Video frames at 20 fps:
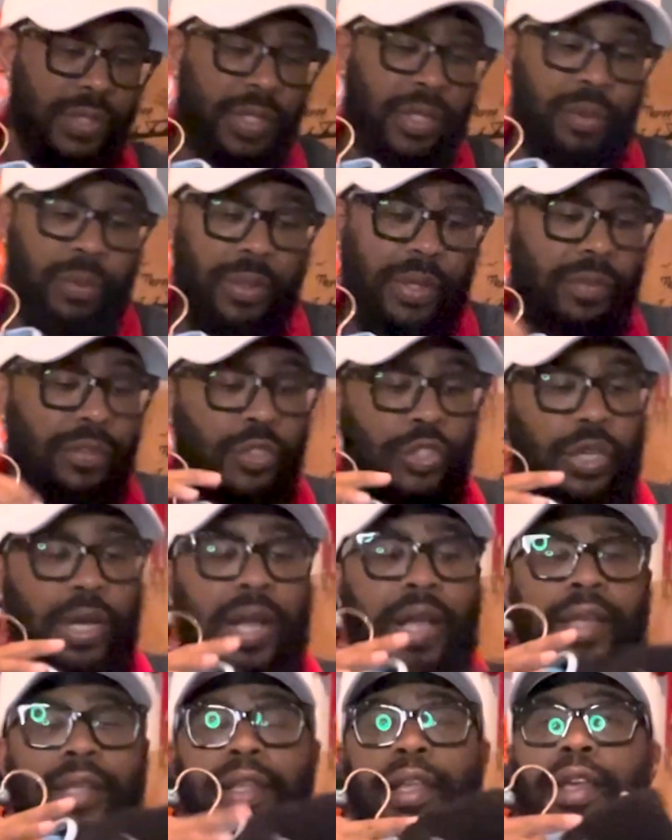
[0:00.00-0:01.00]
we even
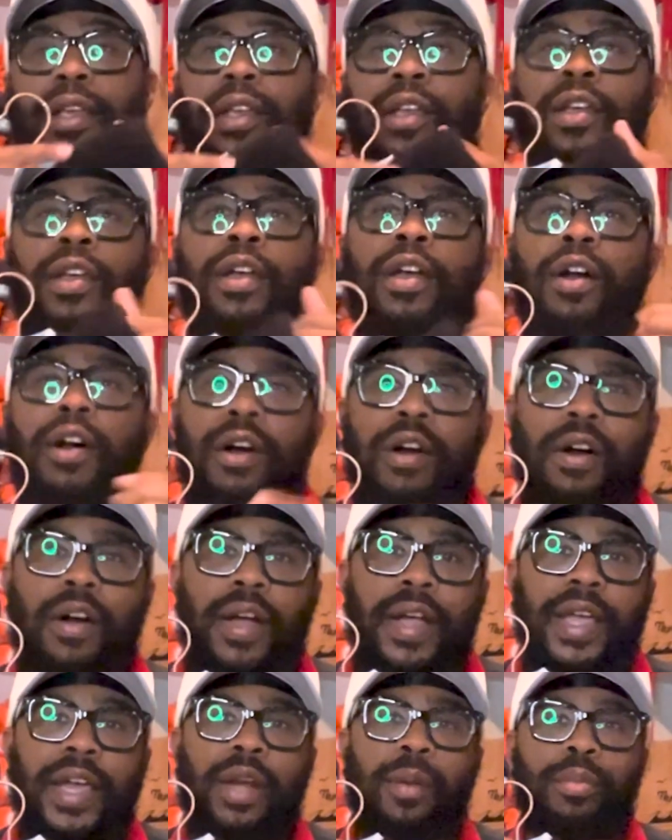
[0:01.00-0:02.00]
tried like, oh, I
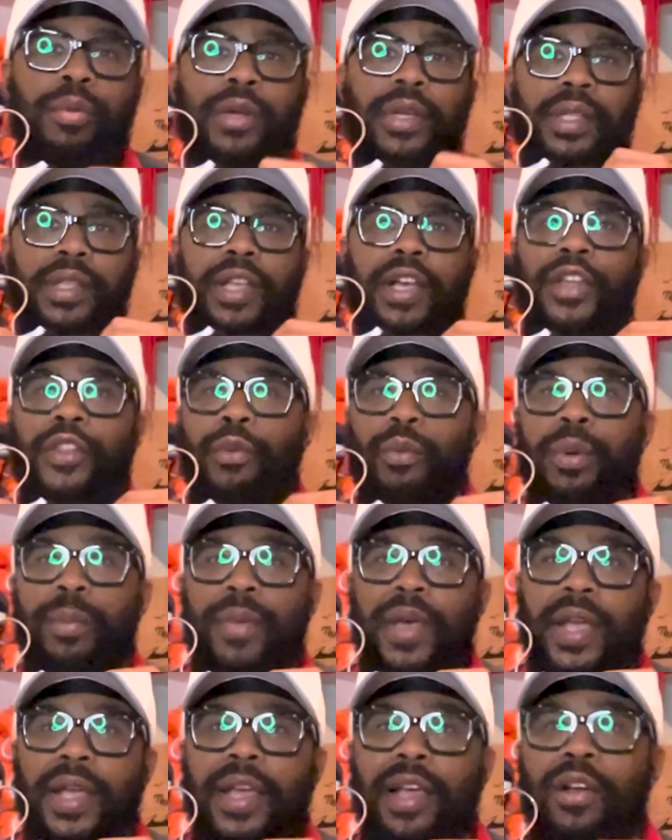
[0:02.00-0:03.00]
gotta bring the other one
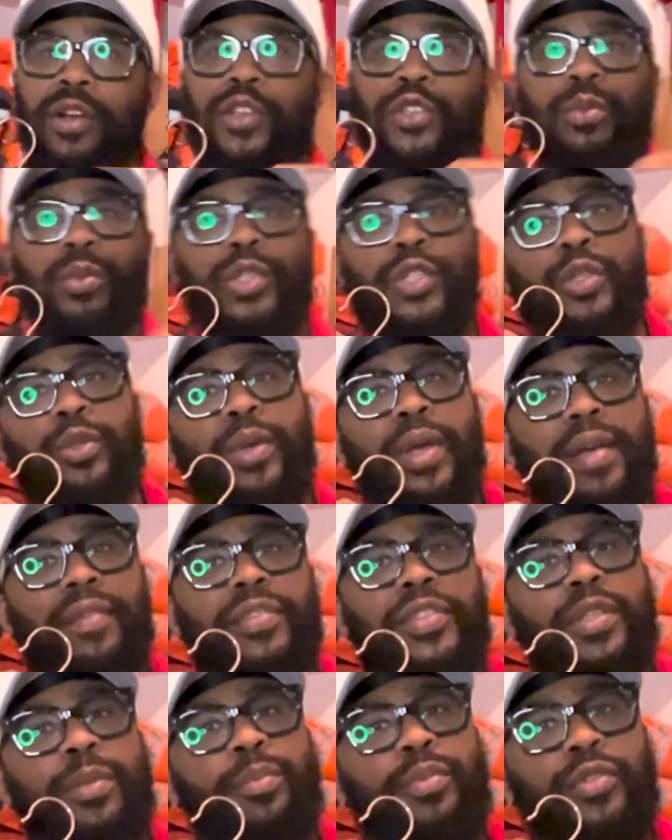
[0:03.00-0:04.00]
back out because we do have
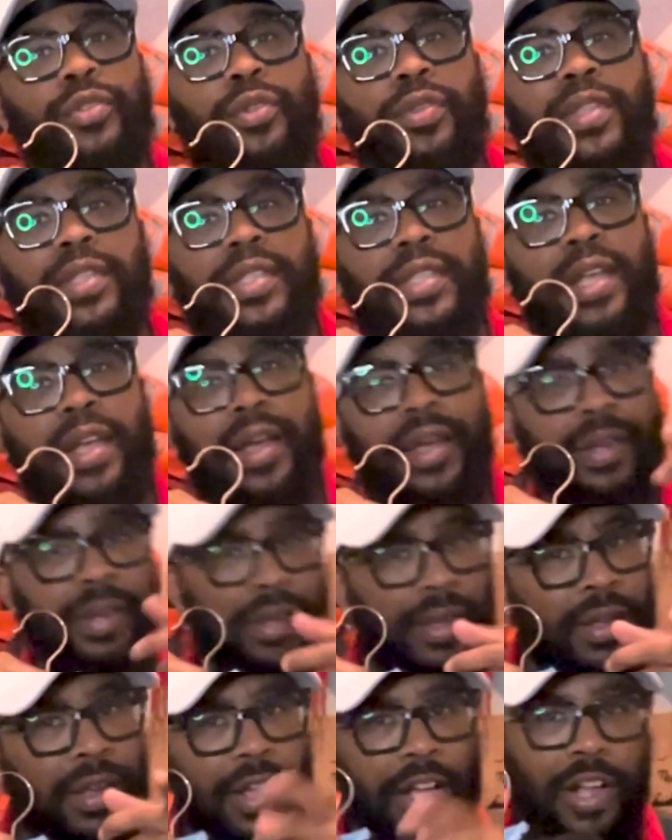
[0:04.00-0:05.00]
zippers on the side.
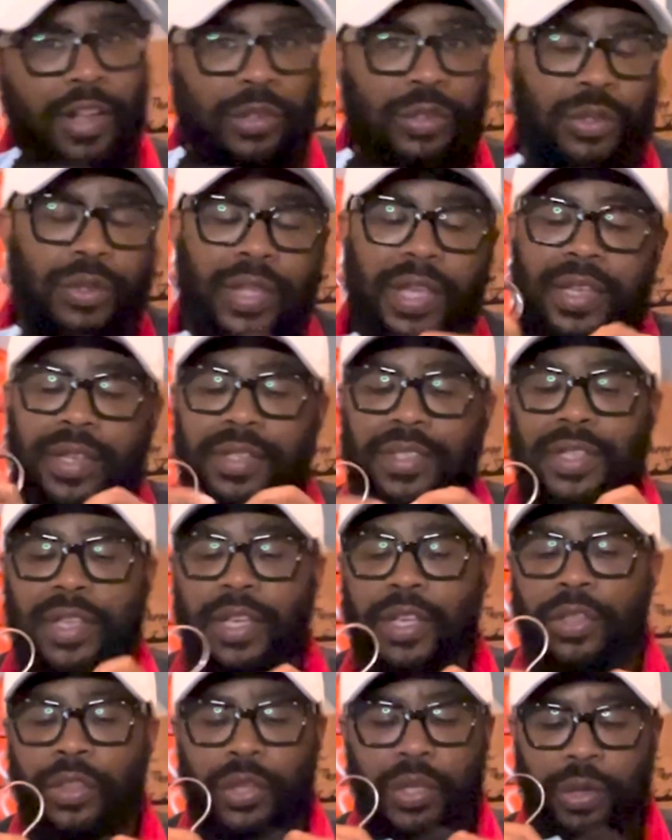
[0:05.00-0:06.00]
I'll do that in a
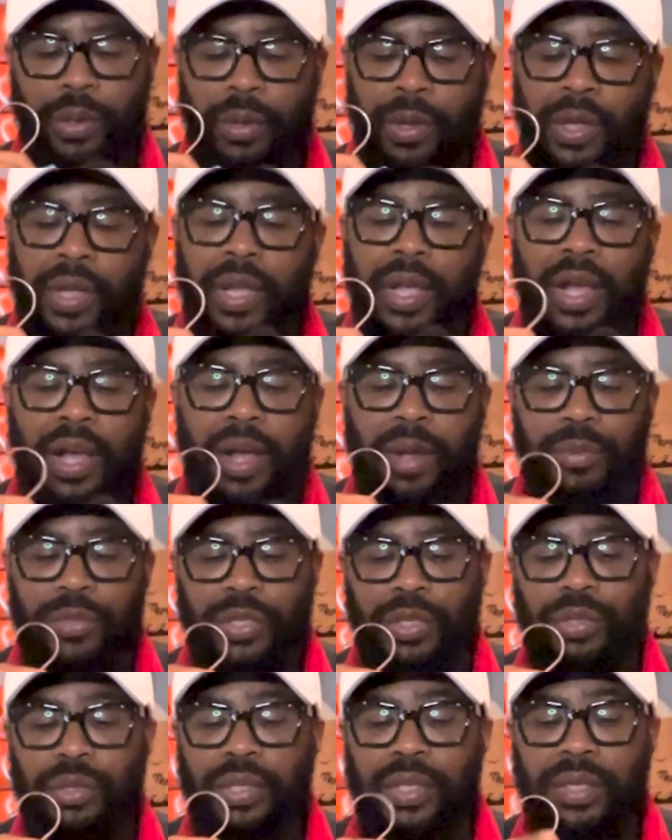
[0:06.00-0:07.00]
second though. So
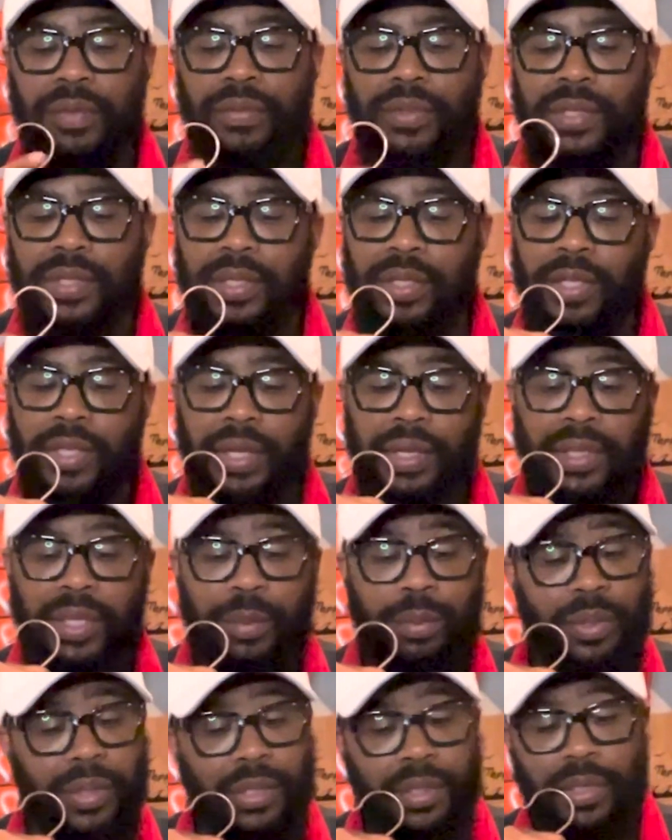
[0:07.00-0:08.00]
you can even see like they
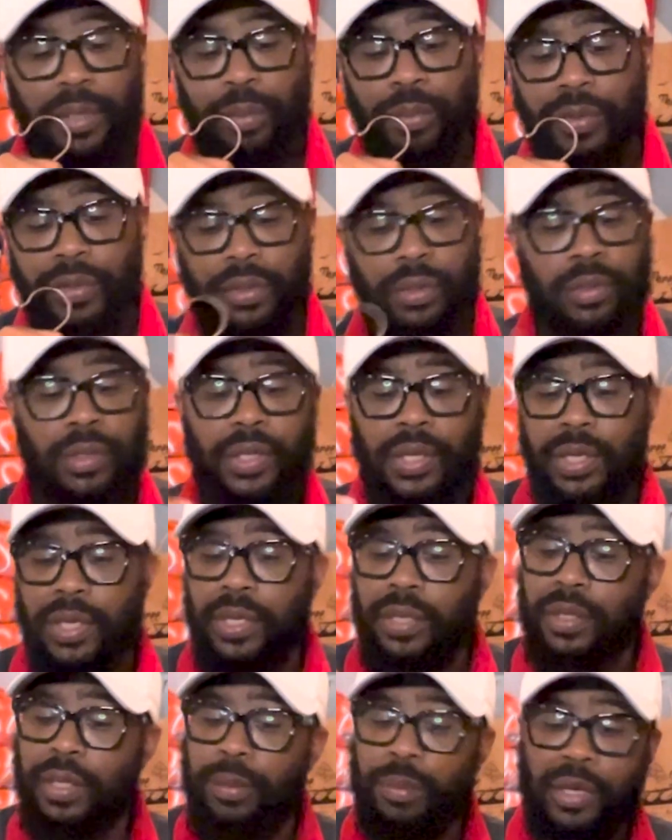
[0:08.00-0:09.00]
put the zippers on
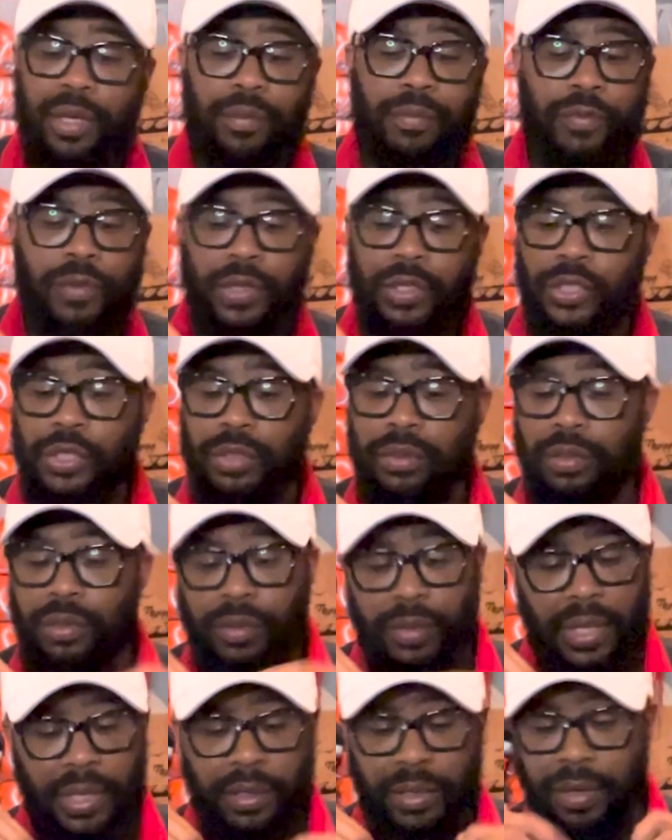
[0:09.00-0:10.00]
here. They made them functional,
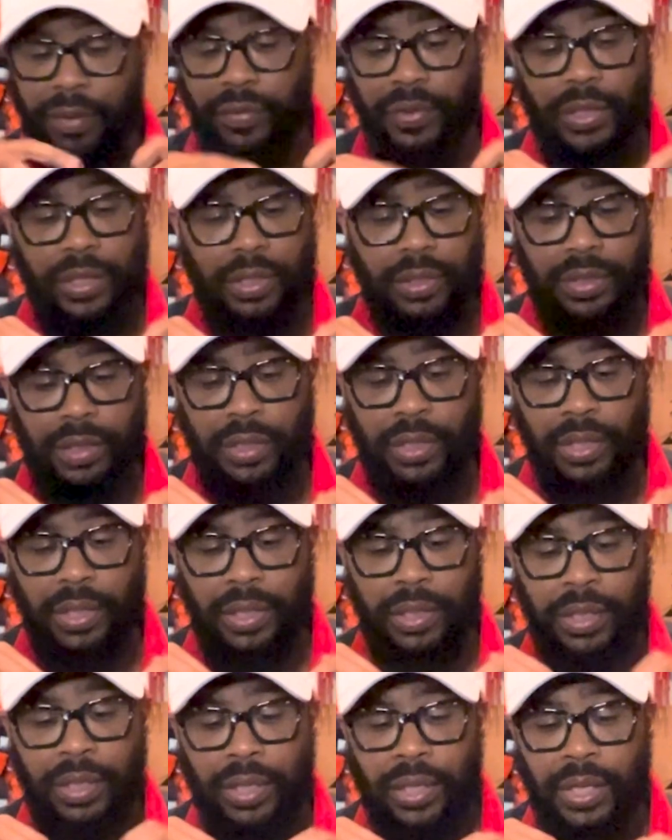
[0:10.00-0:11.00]
that everything's
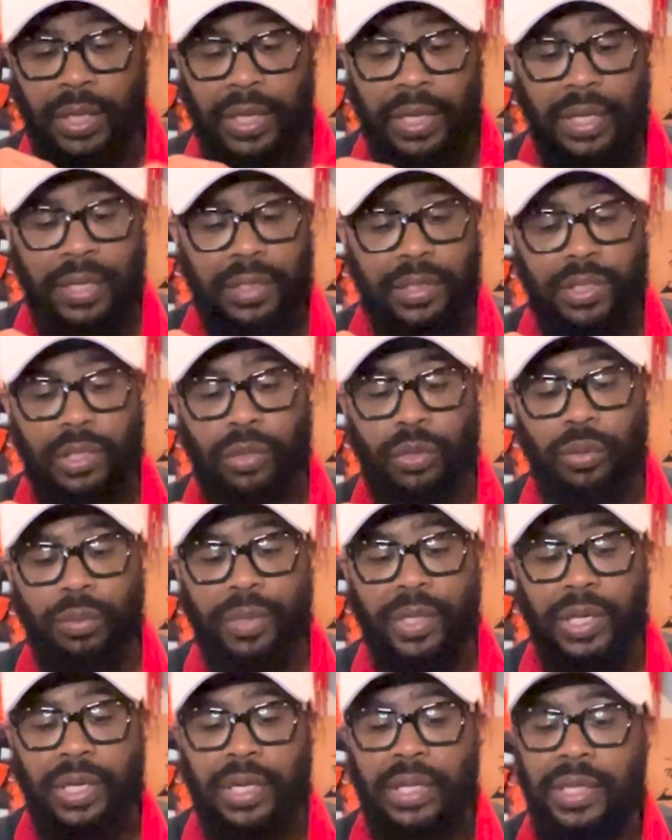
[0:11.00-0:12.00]
good. It is a little
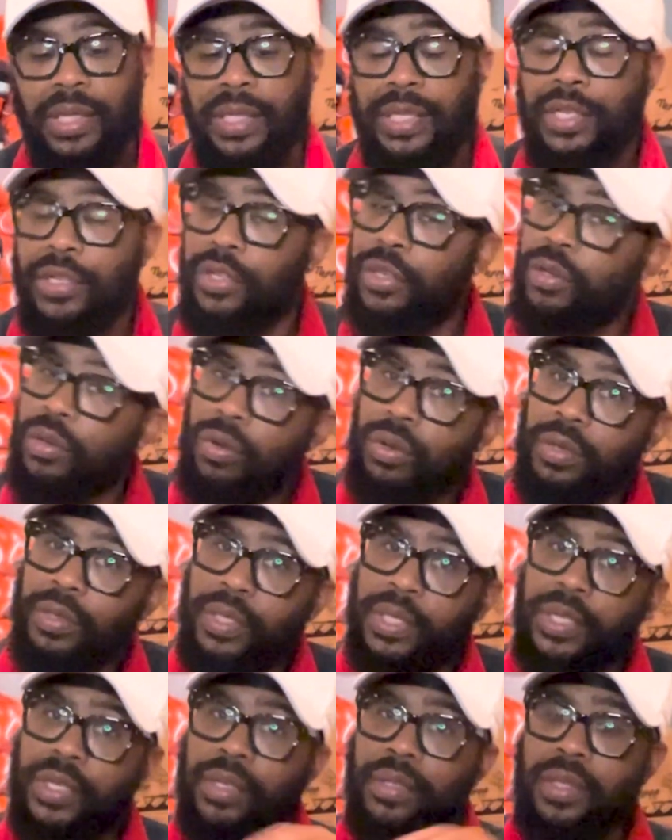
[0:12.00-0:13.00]
bit cleaner on
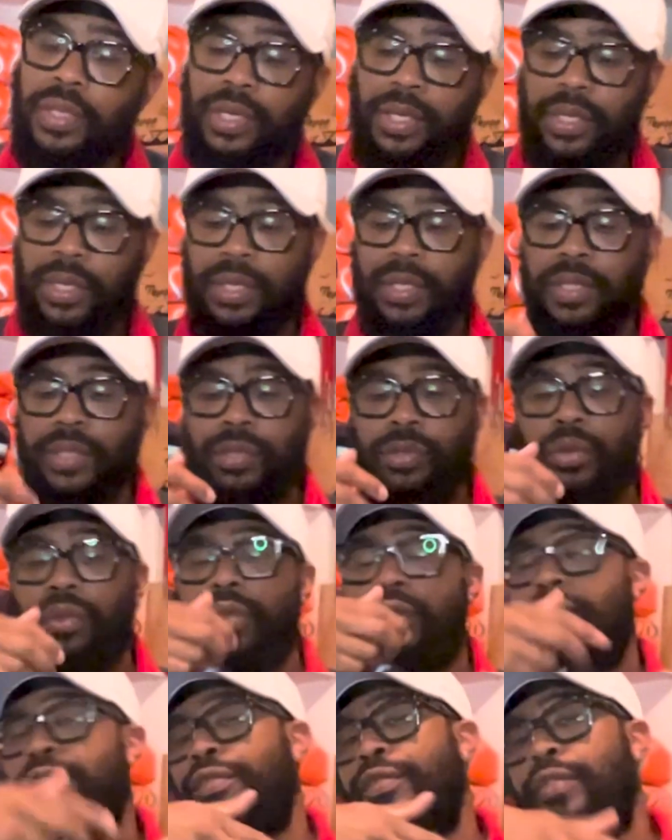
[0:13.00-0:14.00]
here than it is on the
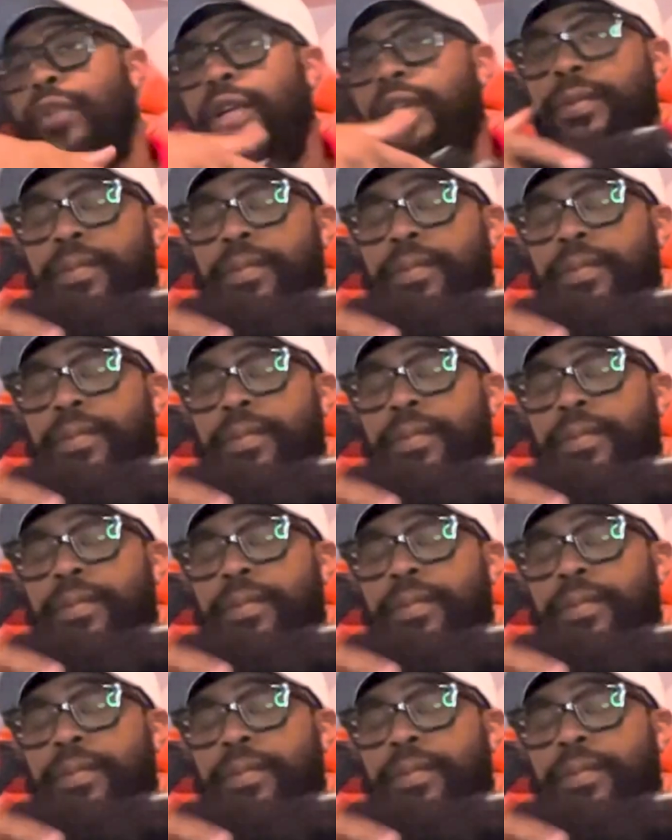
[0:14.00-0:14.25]
front.